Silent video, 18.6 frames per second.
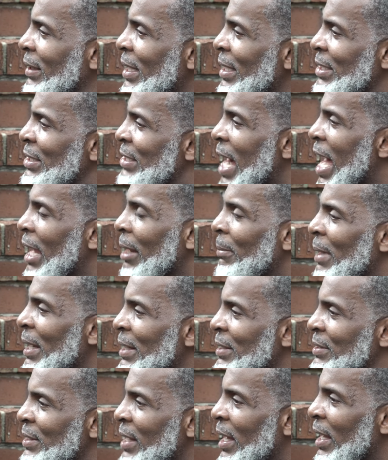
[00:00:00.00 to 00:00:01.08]
think
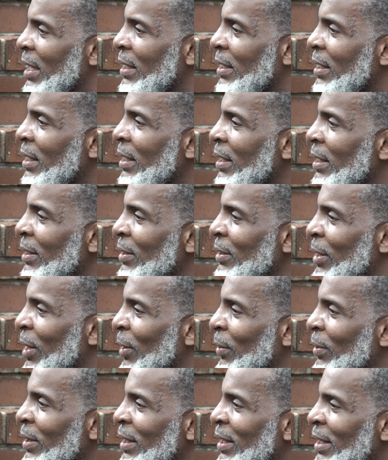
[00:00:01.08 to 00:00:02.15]
Charlemagne said, you
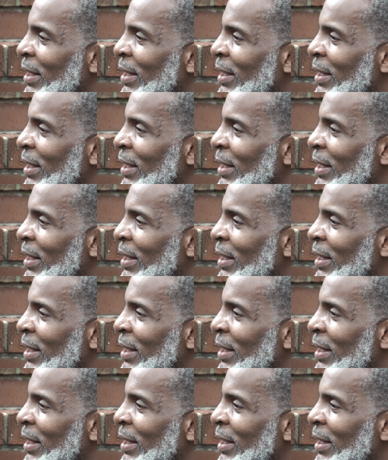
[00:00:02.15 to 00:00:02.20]
know,